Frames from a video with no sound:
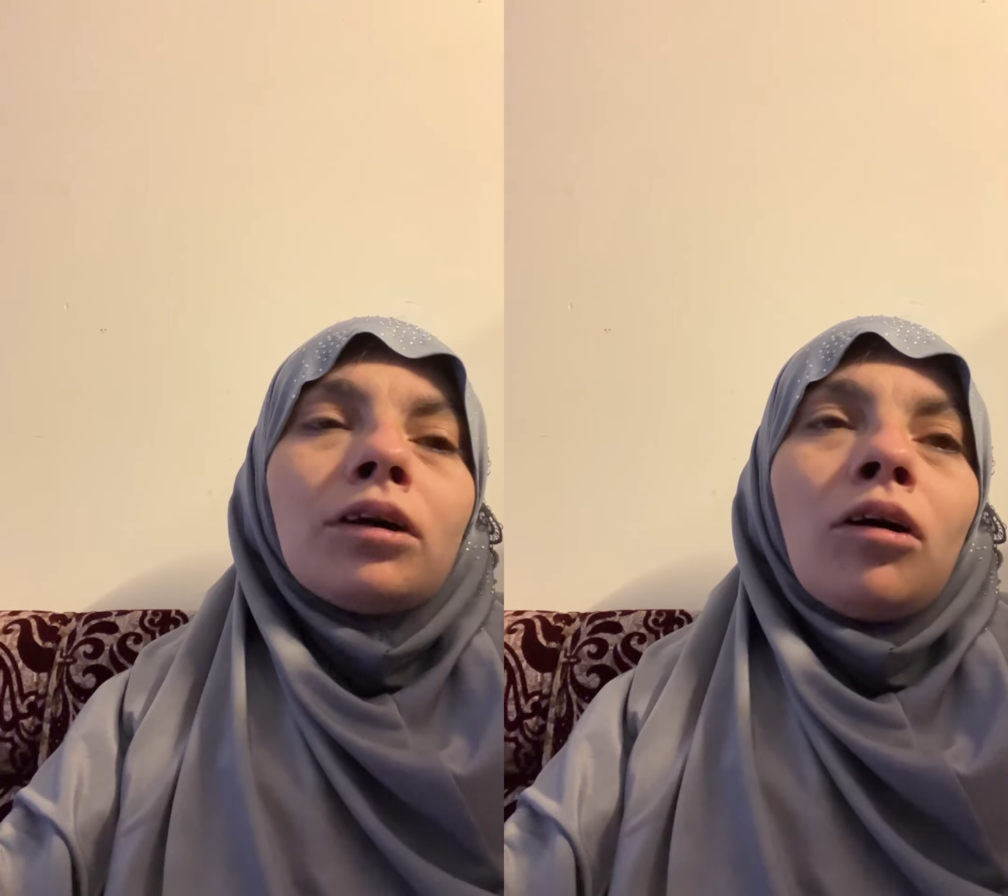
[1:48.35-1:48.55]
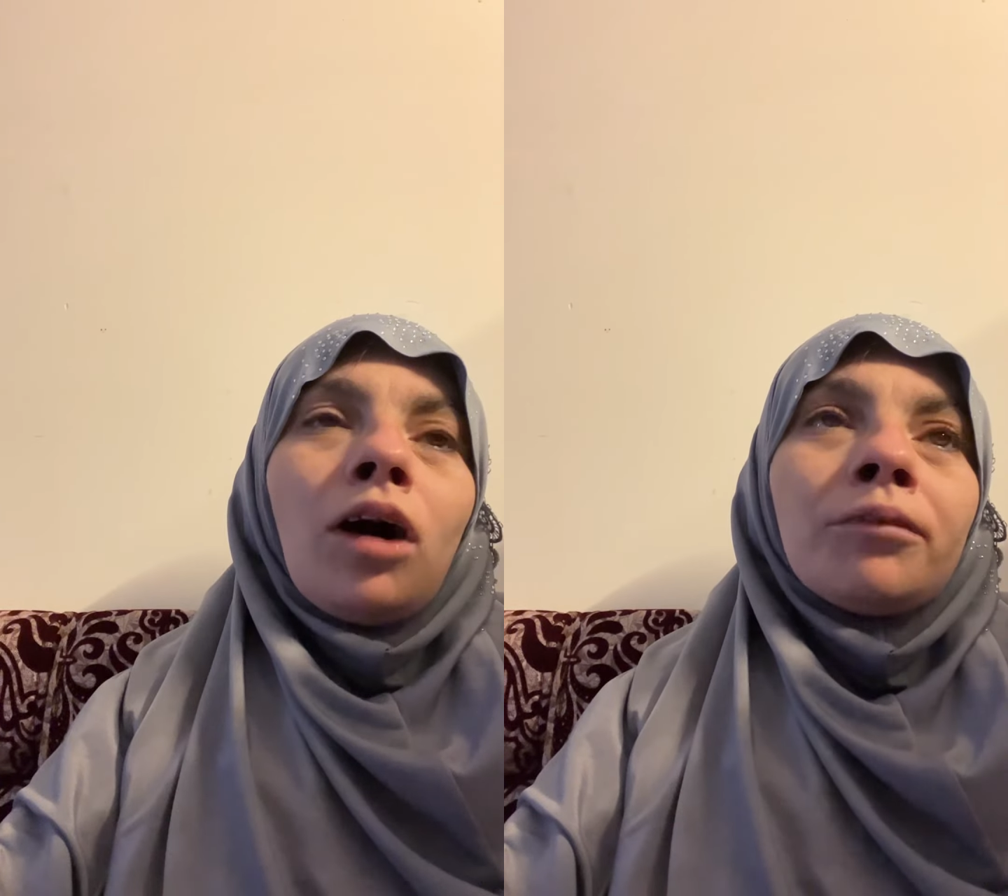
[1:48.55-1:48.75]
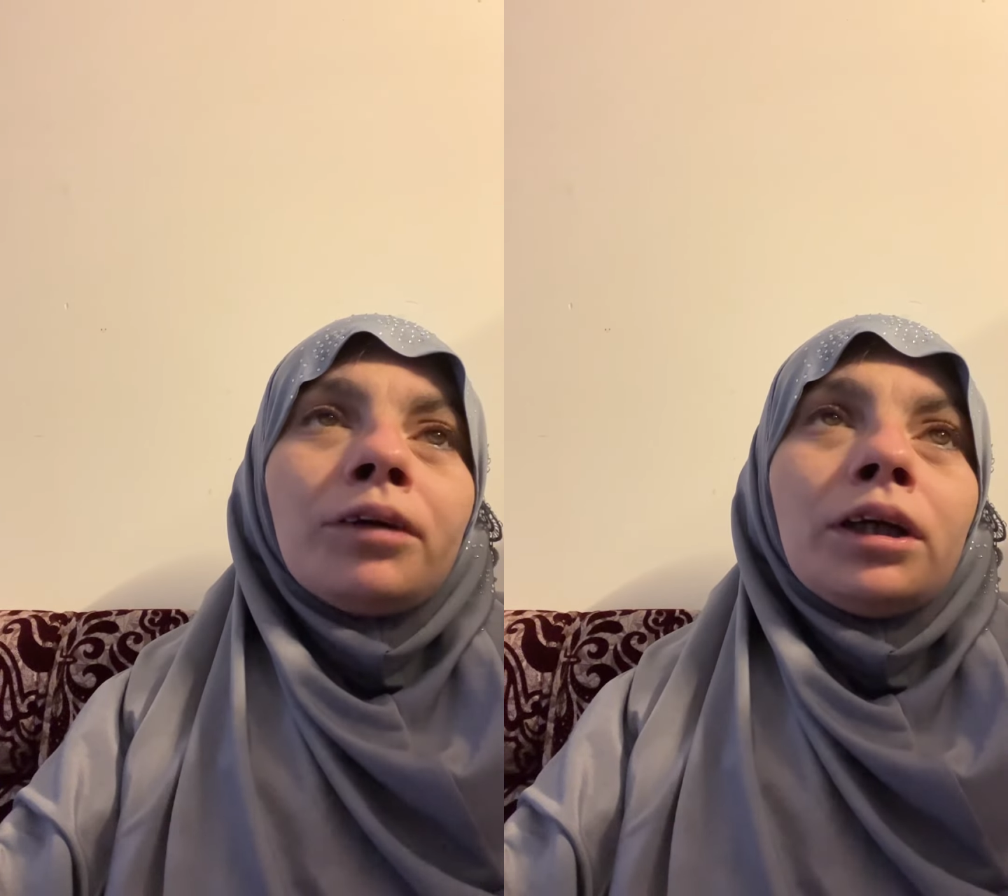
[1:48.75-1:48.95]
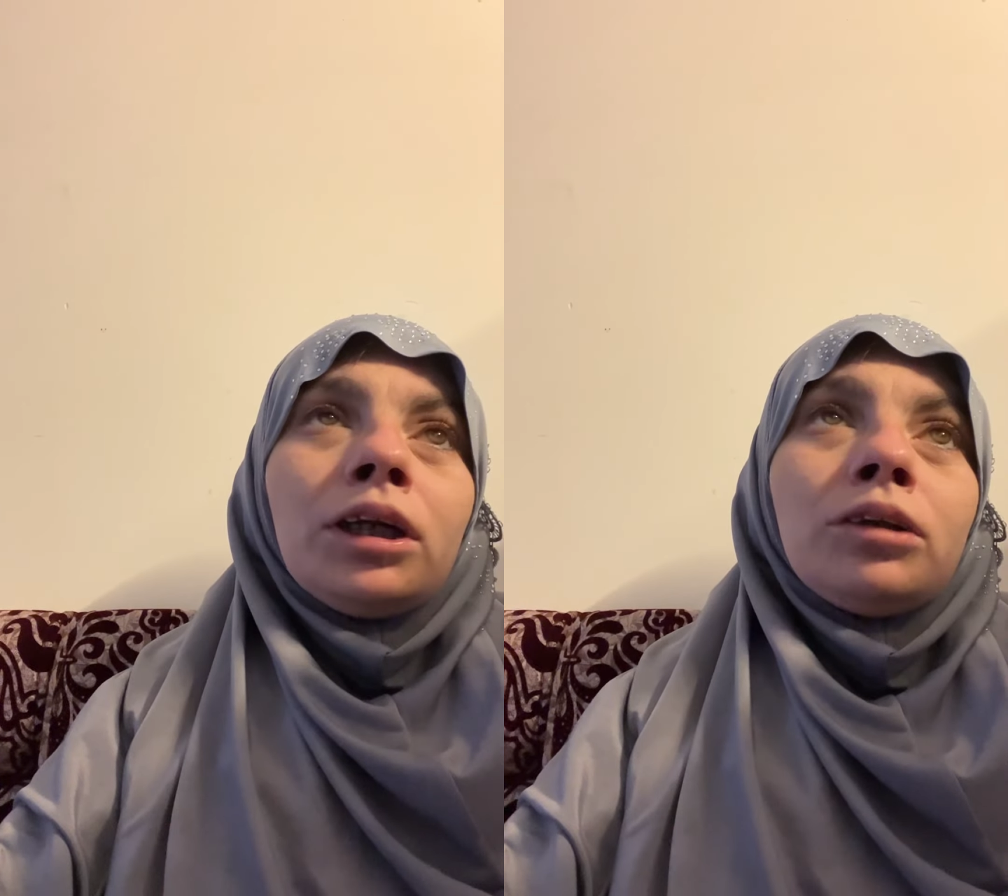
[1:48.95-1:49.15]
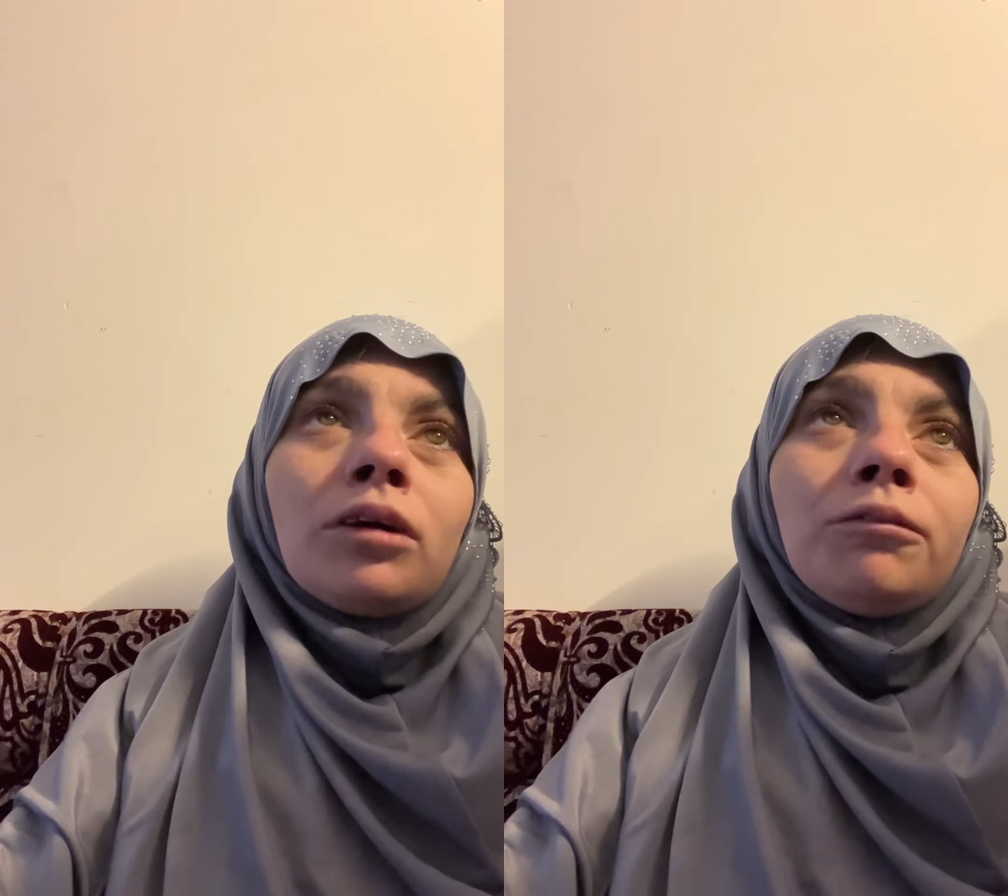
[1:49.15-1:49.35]
I
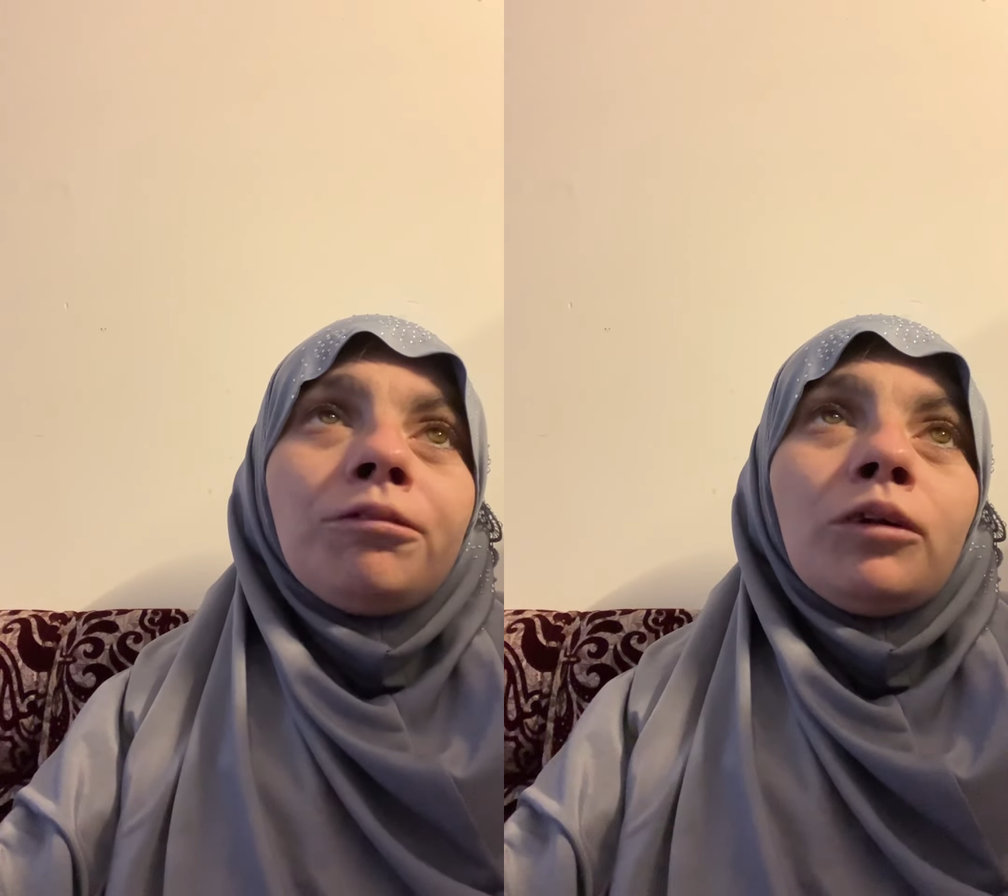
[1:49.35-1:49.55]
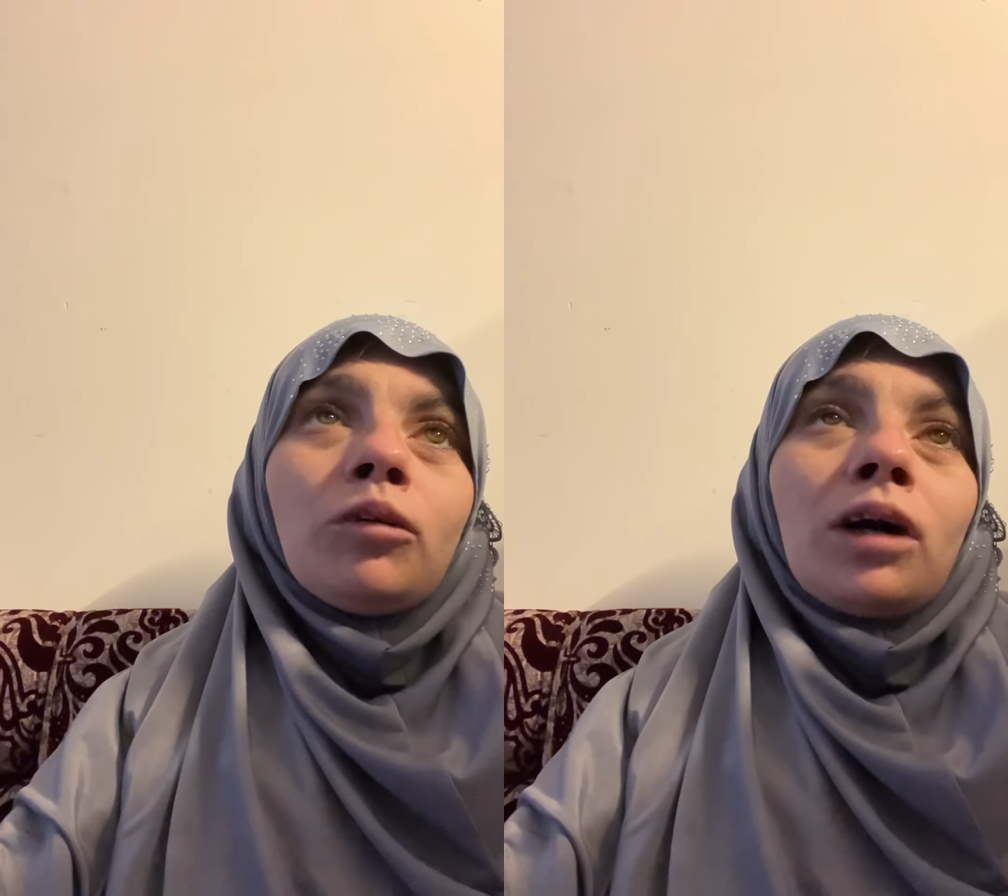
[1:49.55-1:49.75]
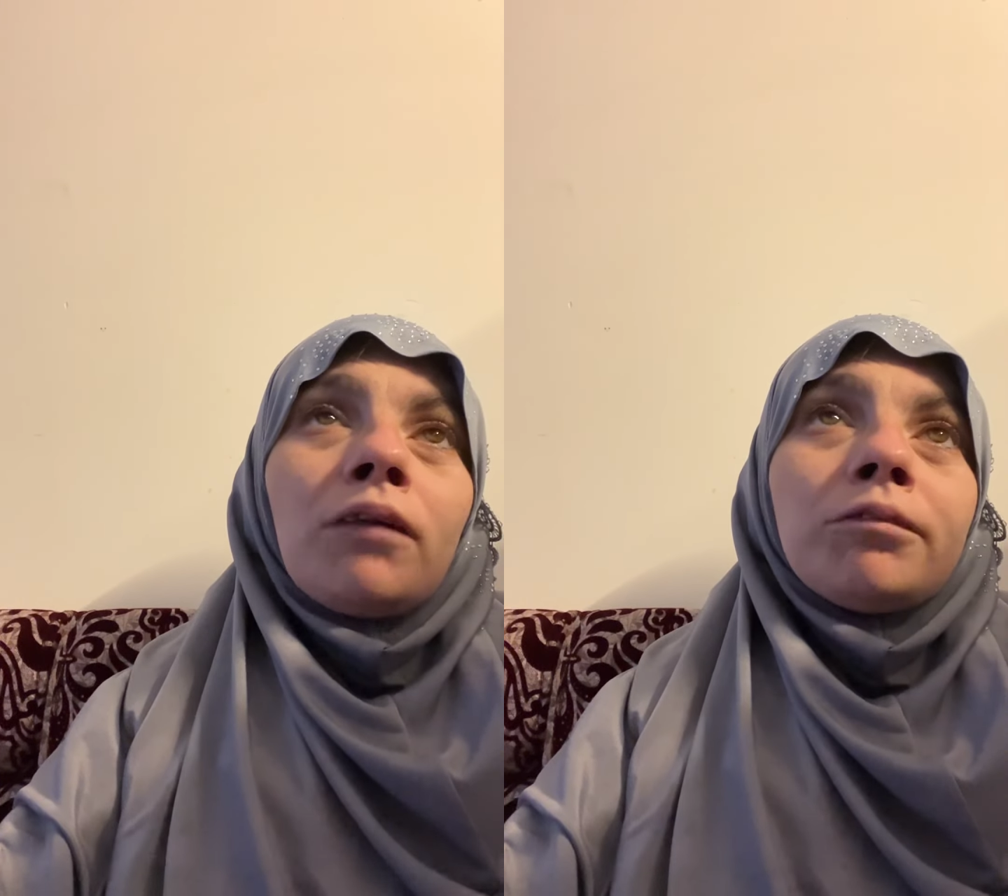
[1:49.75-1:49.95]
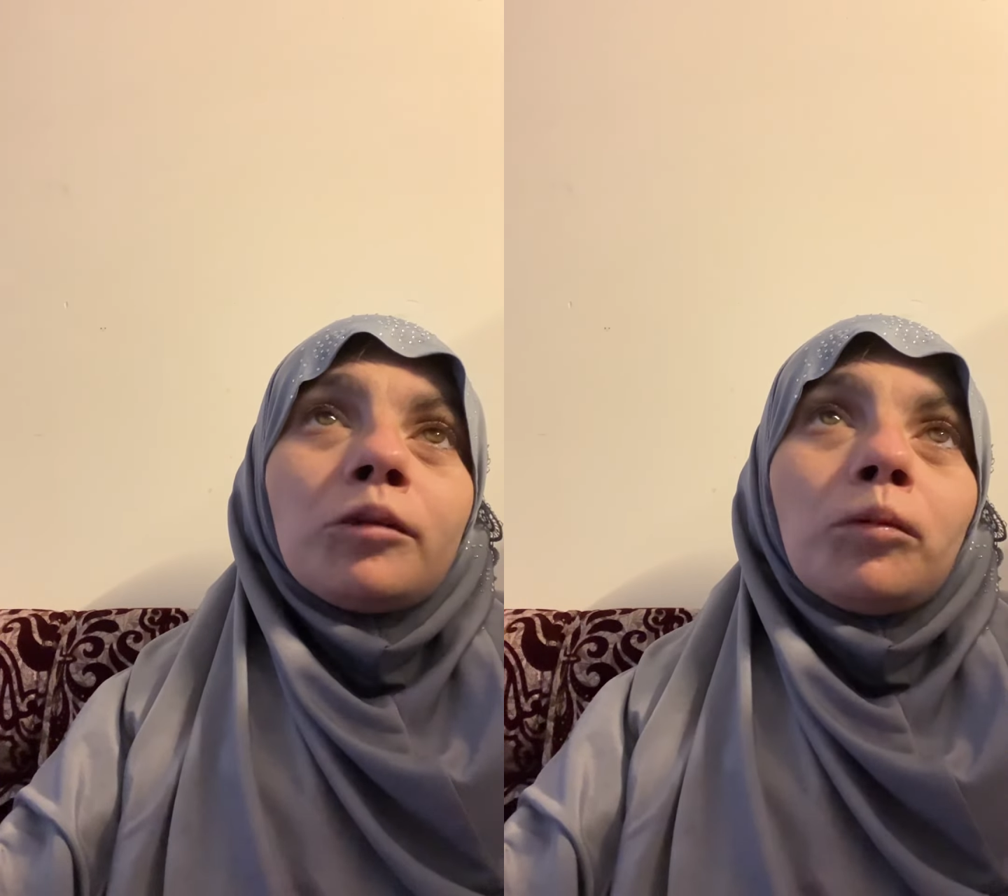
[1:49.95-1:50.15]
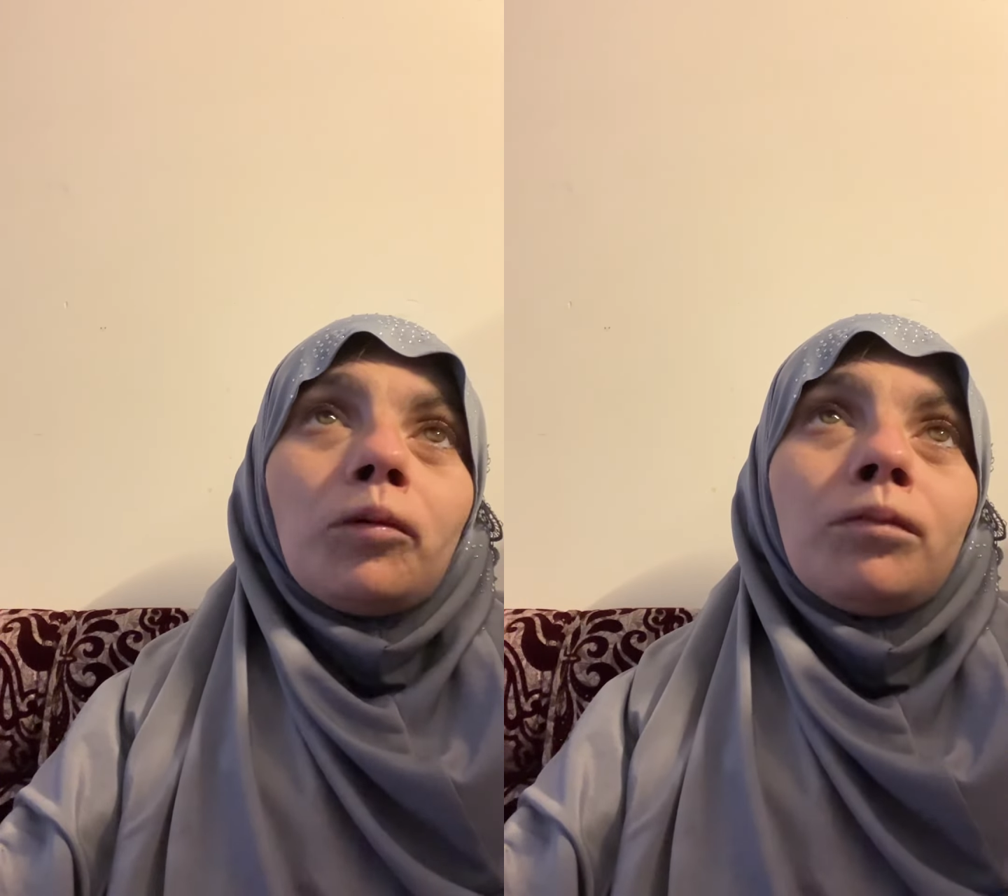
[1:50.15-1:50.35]
really don't feel
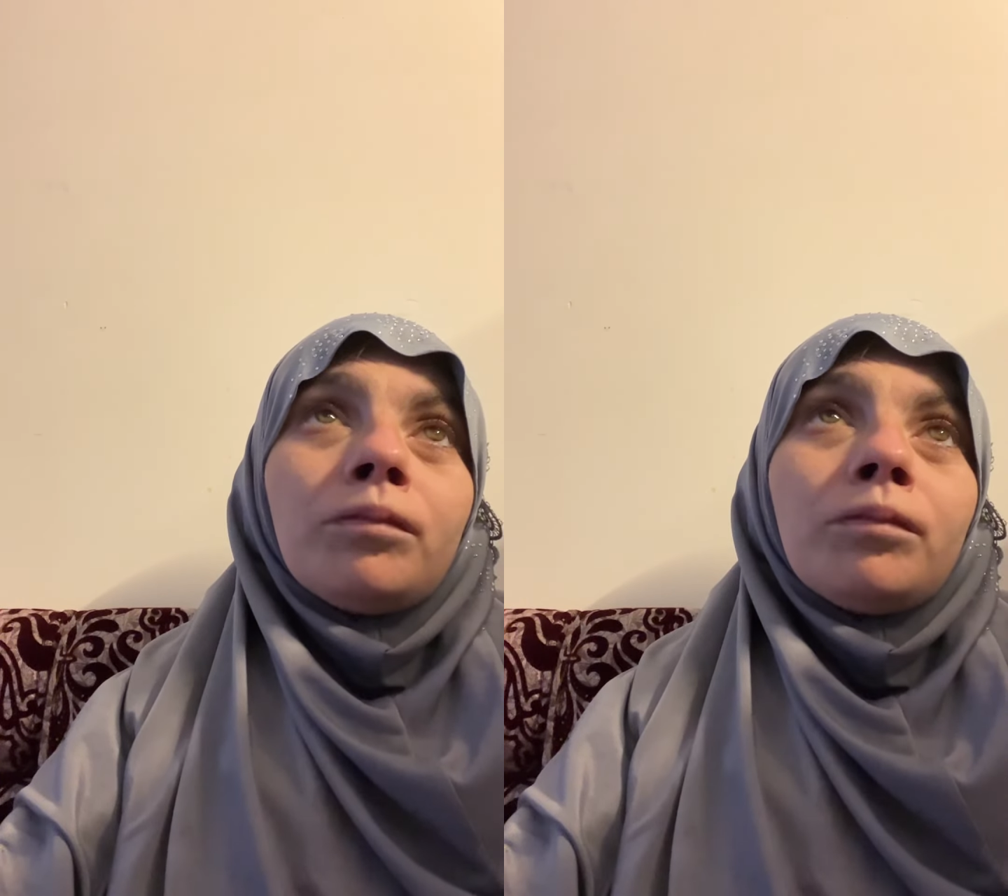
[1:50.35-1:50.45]
comfortable.